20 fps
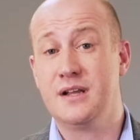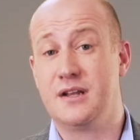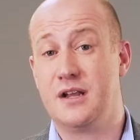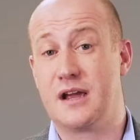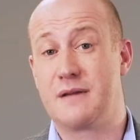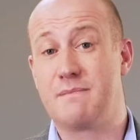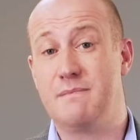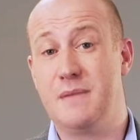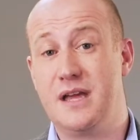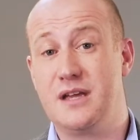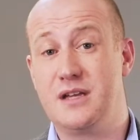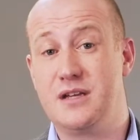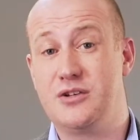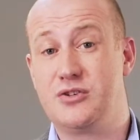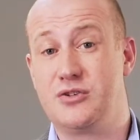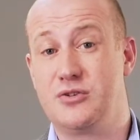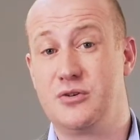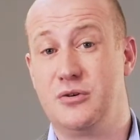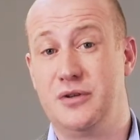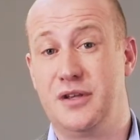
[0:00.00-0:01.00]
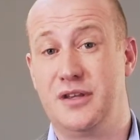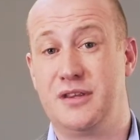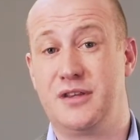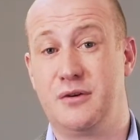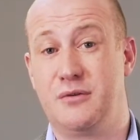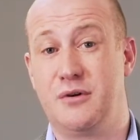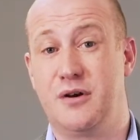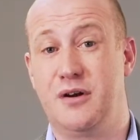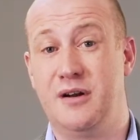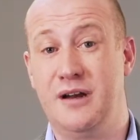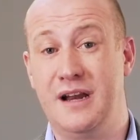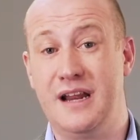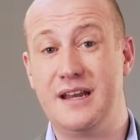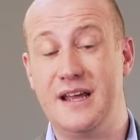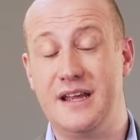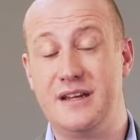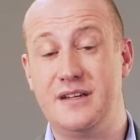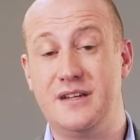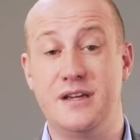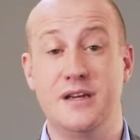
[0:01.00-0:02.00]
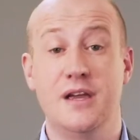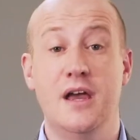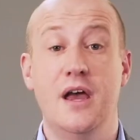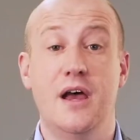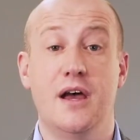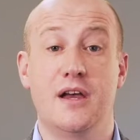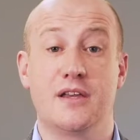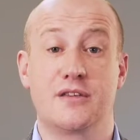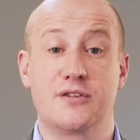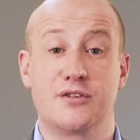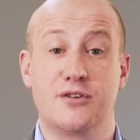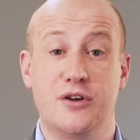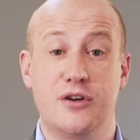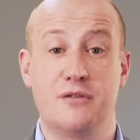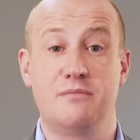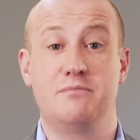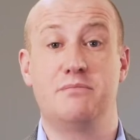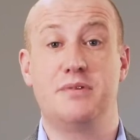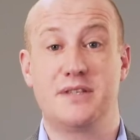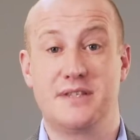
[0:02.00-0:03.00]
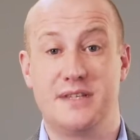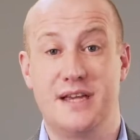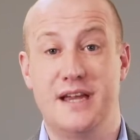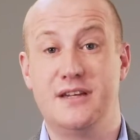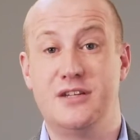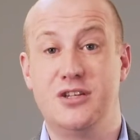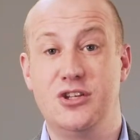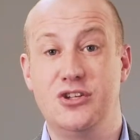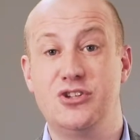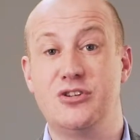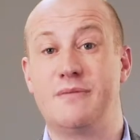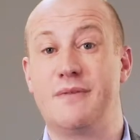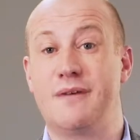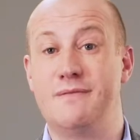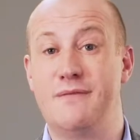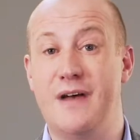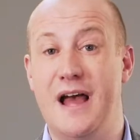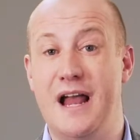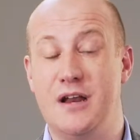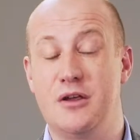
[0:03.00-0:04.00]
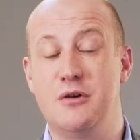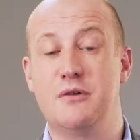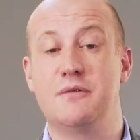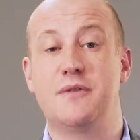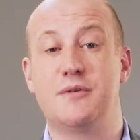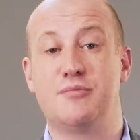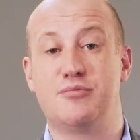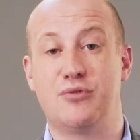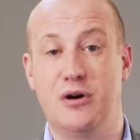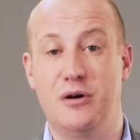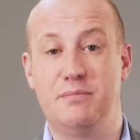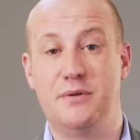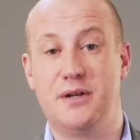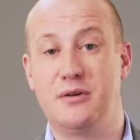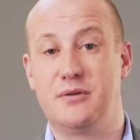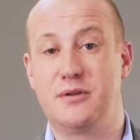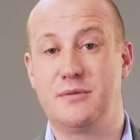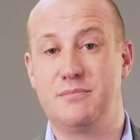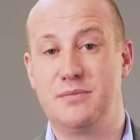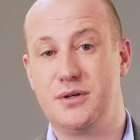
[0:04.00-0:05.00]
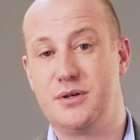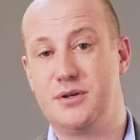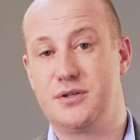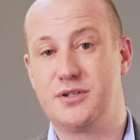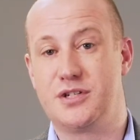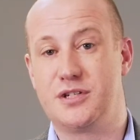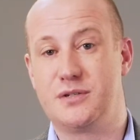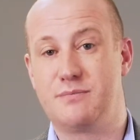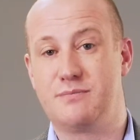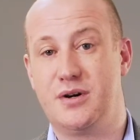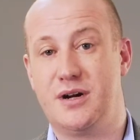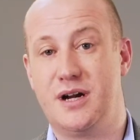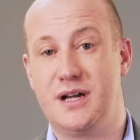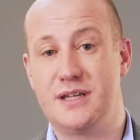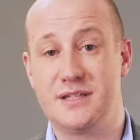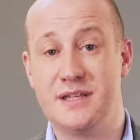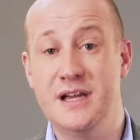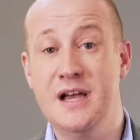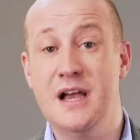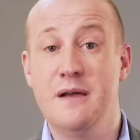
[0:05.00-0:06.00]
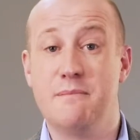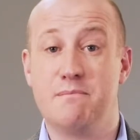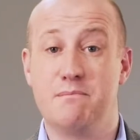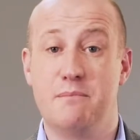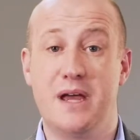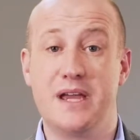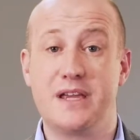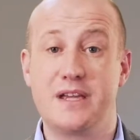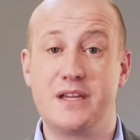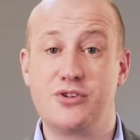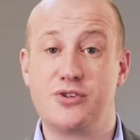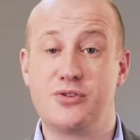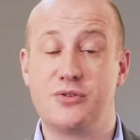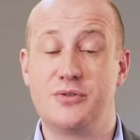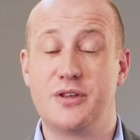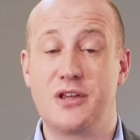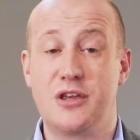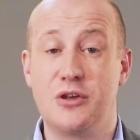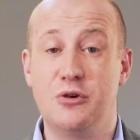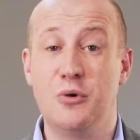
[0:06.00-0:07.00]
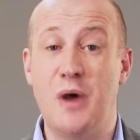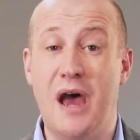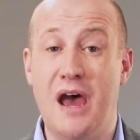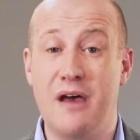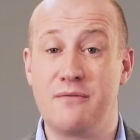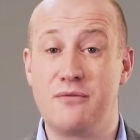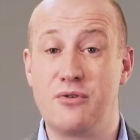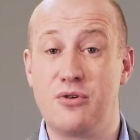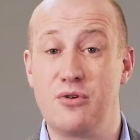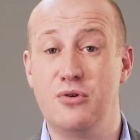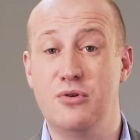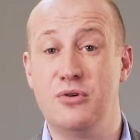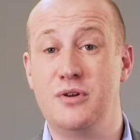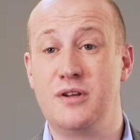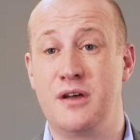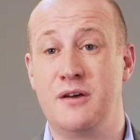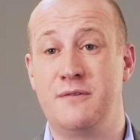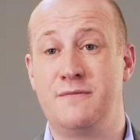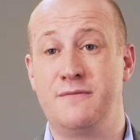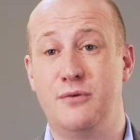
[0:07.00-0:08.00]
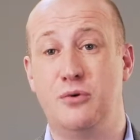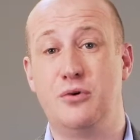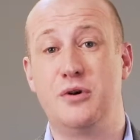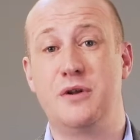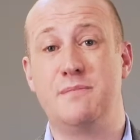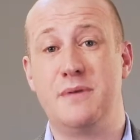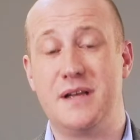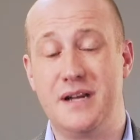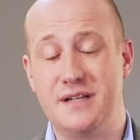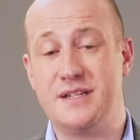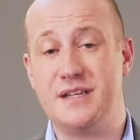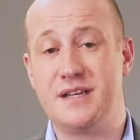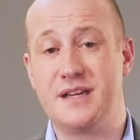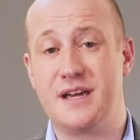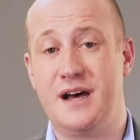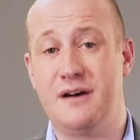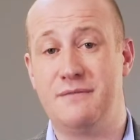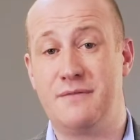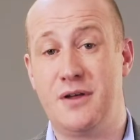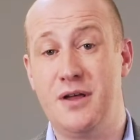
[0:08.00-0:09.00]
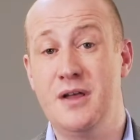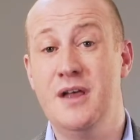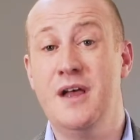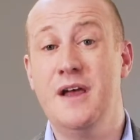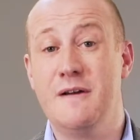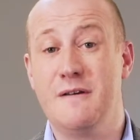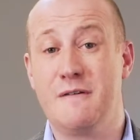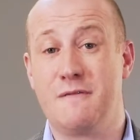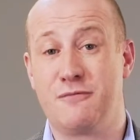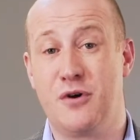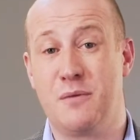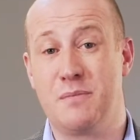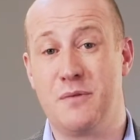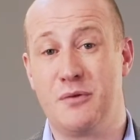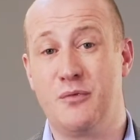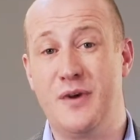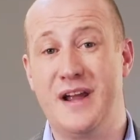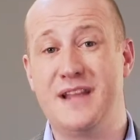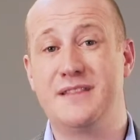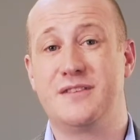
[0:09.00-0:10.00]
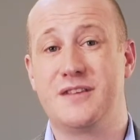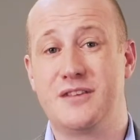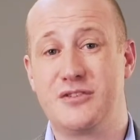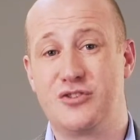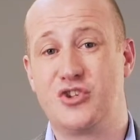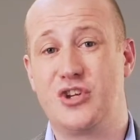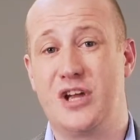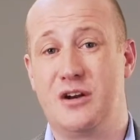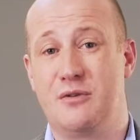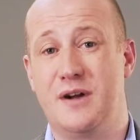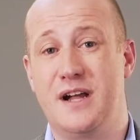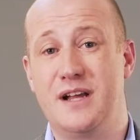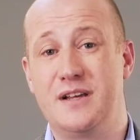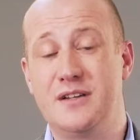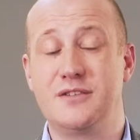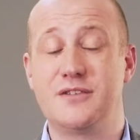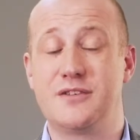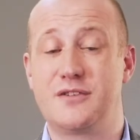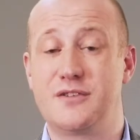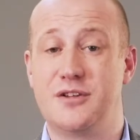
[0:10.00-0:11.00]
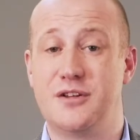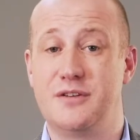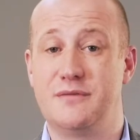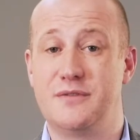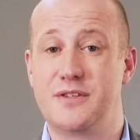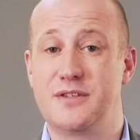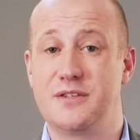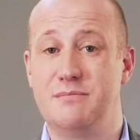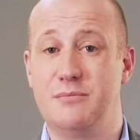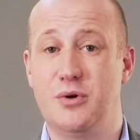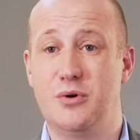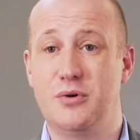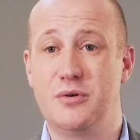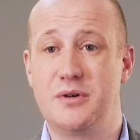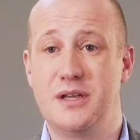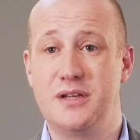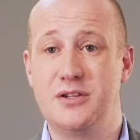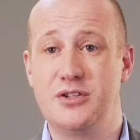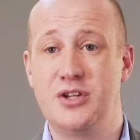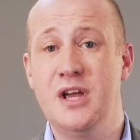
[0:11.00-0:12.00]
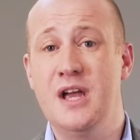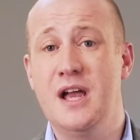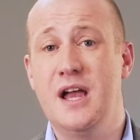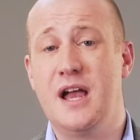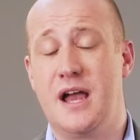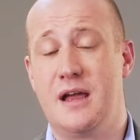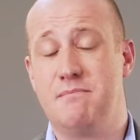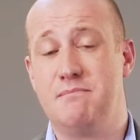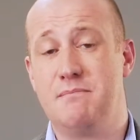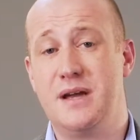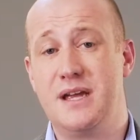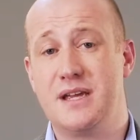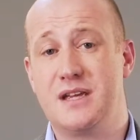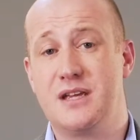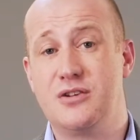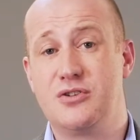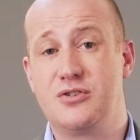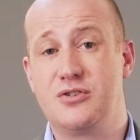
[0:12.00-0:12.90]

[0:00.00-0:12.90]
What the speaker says: like making sure that they're only lending a certain percentage of the value of the property or the purchase price, making sure that you have good affordability cover from the rent that's generated to service the mortgage, and making